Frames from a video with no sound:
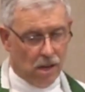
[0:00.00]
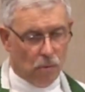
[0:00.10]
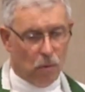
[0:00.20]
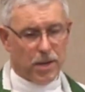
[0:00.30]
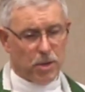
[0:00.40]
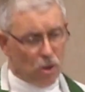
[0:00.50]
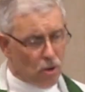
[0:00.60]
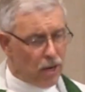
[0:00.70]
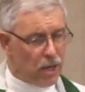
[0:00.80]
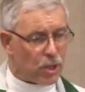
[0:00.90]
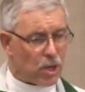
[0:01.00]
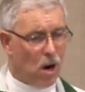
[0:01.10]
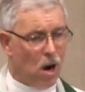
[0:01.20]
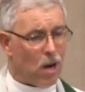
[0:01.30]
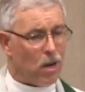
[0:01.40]
what nourished
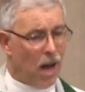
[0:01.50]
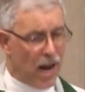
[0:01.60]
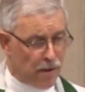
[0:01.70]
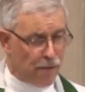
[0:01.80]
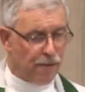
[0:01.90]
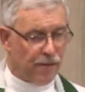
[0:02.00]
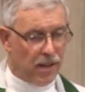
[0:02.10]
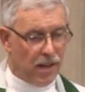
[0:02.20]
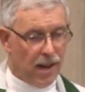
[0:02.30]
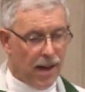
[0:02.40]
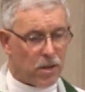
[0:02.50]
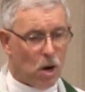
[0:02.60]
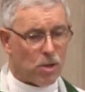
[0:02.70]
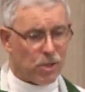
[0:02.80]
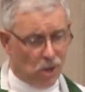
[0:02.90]
our life and
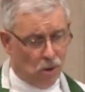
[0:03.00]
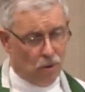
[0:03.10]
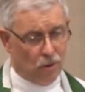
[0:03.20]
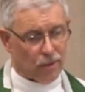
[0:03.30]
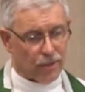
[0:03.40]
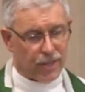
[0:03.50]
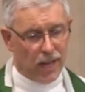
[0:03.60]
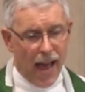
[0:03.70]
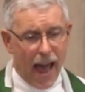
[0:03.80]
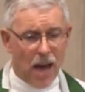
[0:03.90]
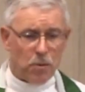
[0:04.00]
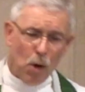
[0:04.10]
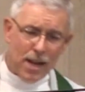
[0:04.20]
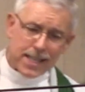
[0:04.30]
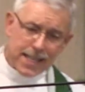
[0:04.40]
our souls, and
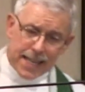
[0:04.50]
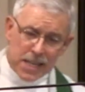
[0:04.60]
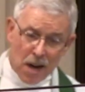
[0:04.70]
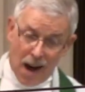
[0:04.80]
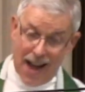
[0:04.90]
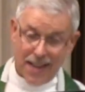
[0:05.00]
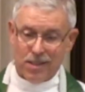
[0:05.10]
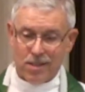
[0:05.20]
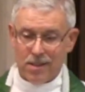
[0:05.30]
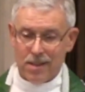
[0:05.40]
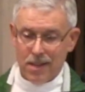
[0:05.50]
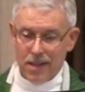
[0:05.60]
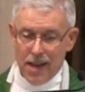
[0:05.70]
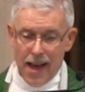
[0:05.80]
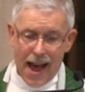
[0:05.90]
what did not.
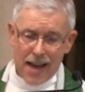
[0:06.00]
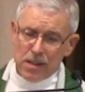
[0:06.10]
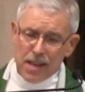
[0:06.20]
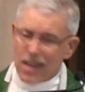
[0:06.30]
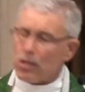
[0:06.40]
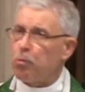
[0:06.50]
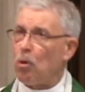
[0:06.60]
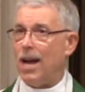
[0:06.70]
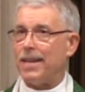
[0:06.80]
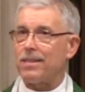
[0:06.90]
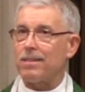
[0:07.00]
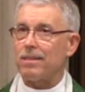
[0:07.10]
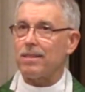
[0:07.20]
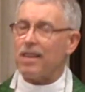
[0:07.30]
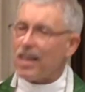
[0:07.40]
And guess what?
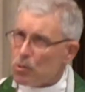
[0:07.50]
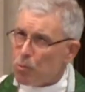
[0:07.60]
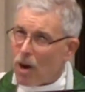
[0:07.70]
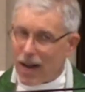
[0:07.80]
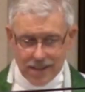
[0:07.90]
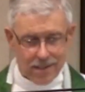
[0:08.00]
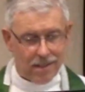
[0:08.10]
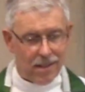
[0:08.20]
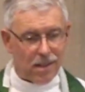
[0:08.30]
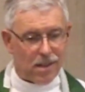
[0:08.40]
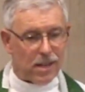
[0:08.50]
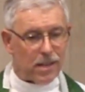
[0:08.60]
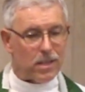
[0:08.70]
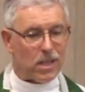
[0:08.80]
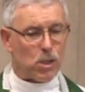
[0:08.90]
Guess what?
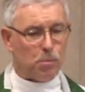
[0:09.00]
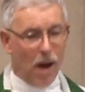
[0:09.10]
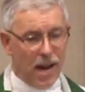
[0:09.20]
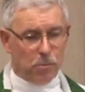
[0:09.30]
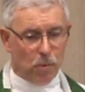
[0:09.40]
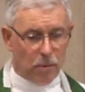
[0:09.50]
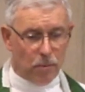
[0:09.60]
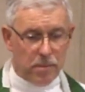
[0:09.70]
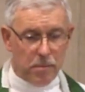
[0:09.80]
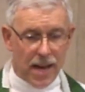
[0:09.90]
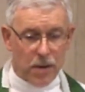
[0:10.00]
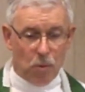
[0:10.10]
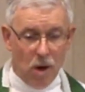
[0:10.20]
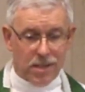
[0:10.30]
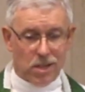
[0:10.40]
Despite what we may
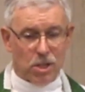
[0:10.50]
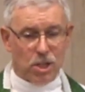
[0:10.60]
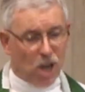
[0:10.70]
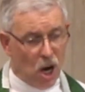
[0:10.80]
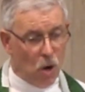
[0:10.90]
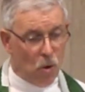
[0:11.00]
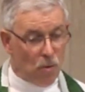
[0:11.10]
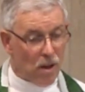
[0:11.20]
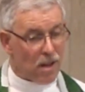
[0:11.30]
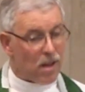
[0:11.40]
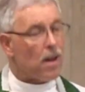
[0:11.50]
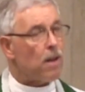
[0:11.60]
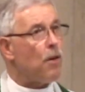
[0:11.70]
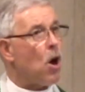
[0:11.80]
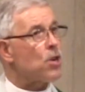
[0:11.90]
want to show
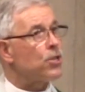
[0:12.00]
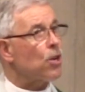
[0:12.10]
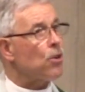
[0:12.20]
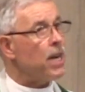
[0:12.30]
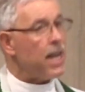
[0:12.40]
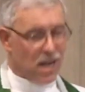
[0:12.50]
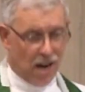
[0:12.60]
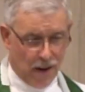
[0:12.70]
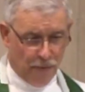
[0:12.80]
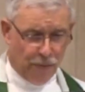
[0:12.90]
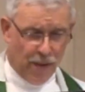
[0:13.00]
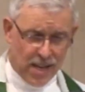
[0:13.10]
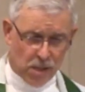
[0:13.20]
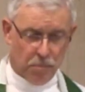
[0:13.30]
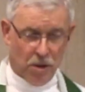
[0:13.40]
of our journey on
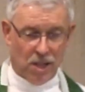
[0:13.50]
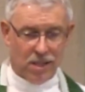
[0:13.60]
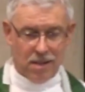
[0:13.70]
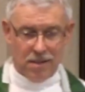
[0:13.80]
Facebook